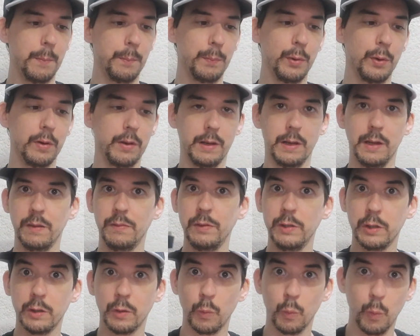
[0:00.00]
But if
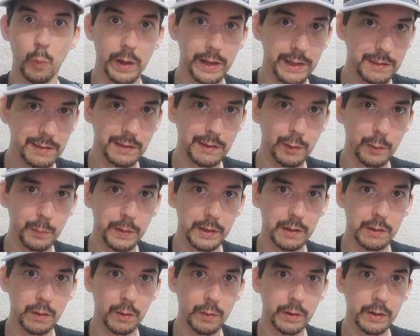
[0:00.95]
you can wait a little
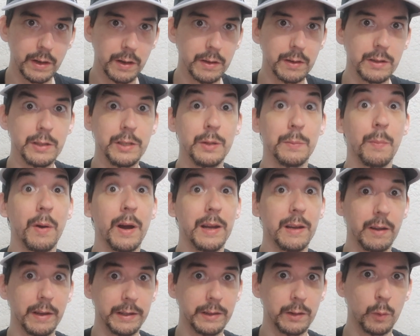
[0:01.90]
bit longer, you might
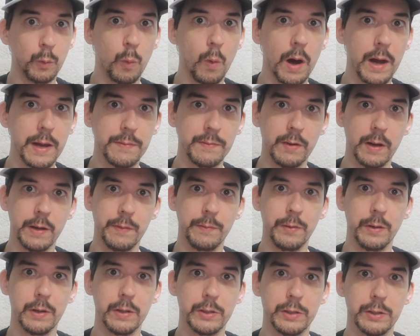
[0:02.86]
like the Wi-Fi
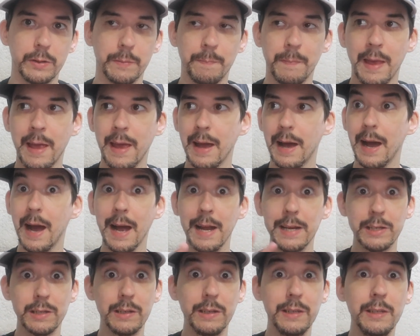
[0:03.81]
version.
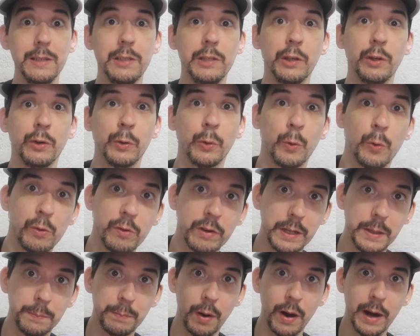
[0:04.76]
Actually, you can
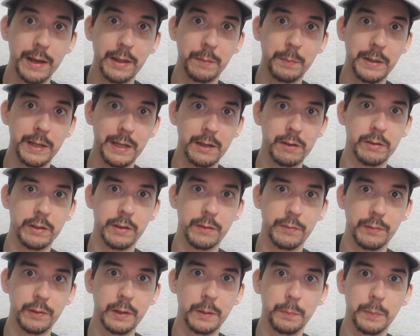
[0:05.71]
already buy them here in the
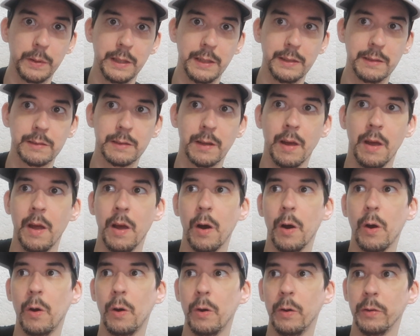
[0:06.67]
Philippines
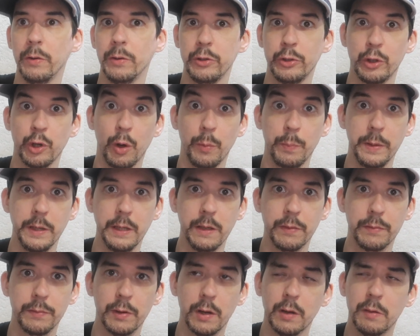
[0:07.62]
on
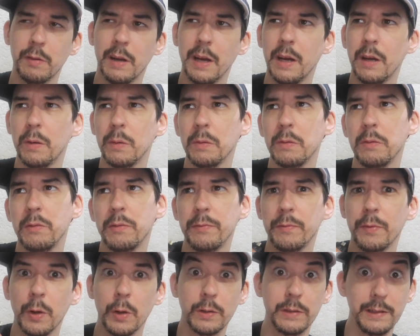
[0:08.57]
Shopee for around
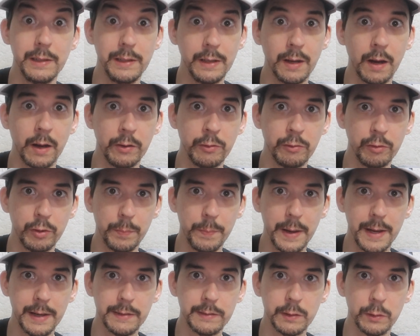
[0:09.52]
1,300
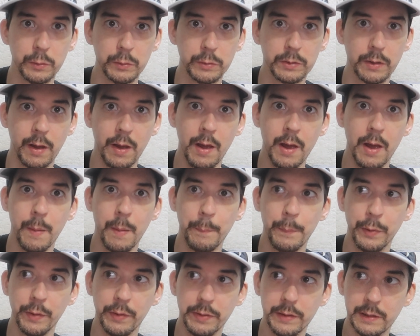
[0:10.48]
pesos.
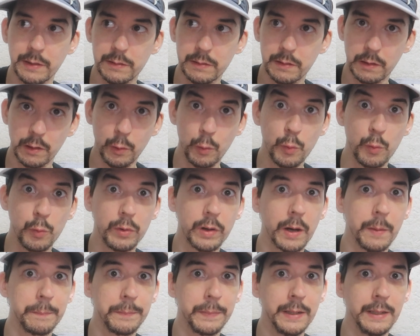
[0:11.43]
But this local
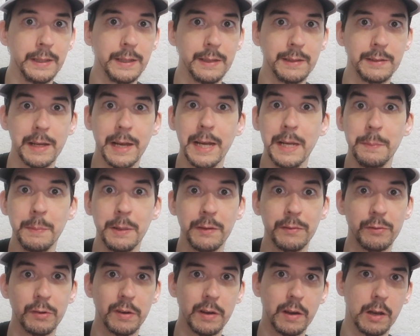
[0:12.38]
company is aiming
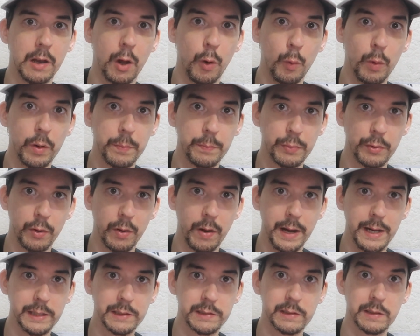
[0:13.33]
for a lower
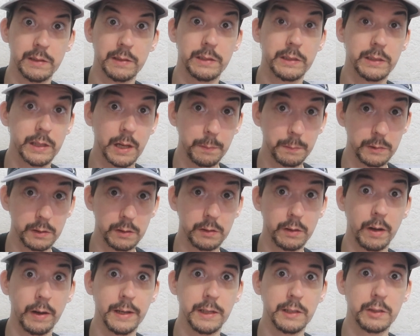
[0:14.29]
price, a
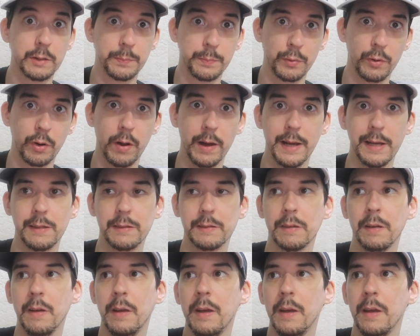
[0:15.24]
subsidized
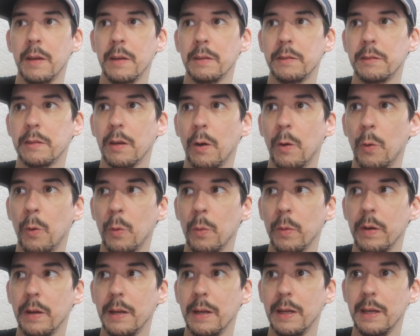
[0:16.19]
price.
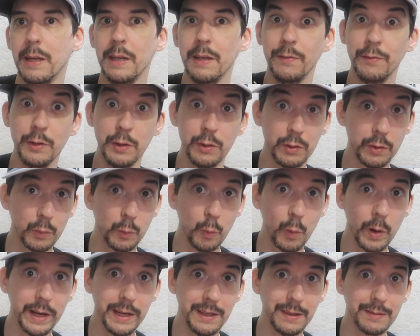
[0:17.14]
So if you can
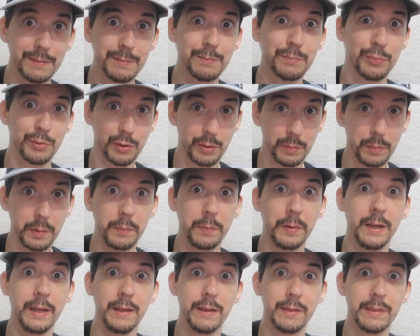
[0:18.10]
wait,
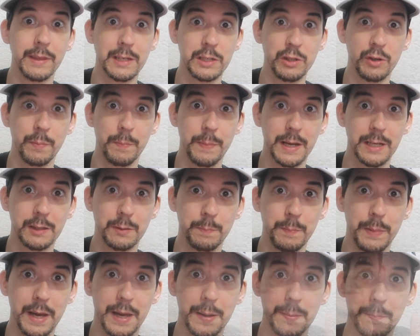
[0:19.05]
probably that's your best
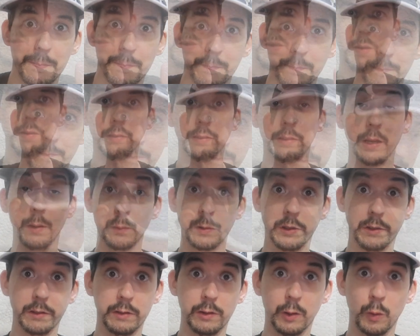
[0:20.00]
bet. So that was
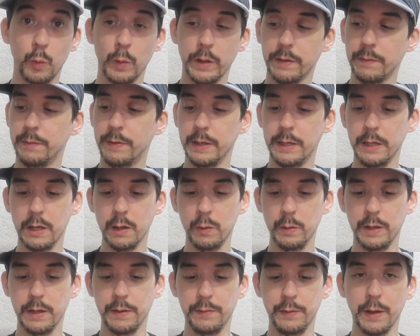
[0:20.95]
just a quick
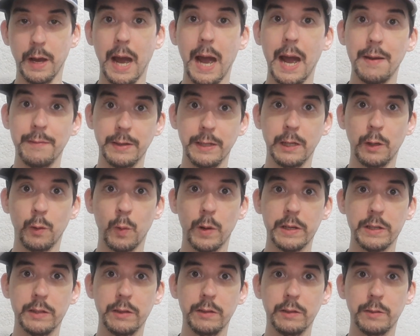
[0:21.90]
video. If you have any
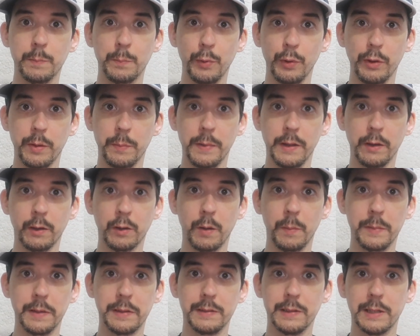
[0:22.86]
questions, put them in the
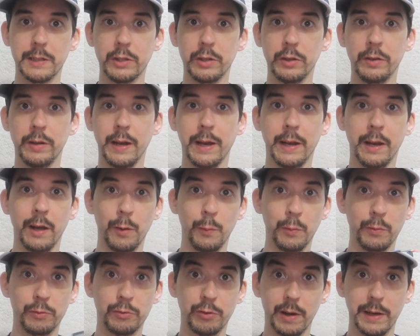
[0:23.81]
comment section and I
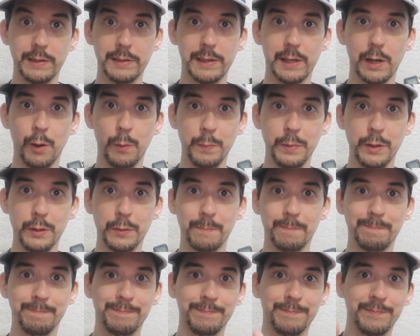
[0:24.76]
will try to help you.
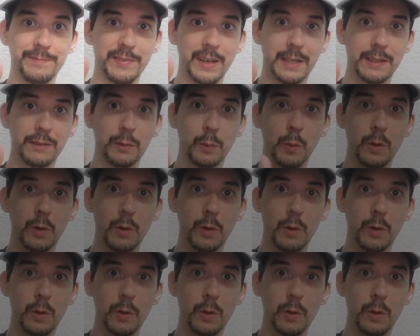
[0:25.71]
Thanks for